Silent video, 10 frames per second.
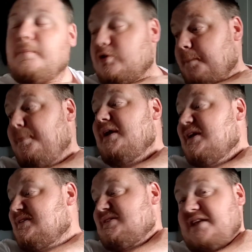But the
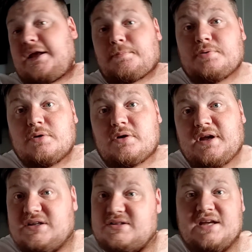biggest snip
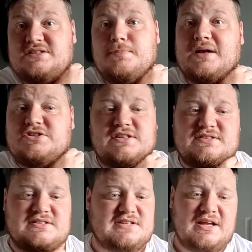is
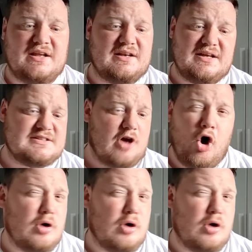Manchester City and Leeds.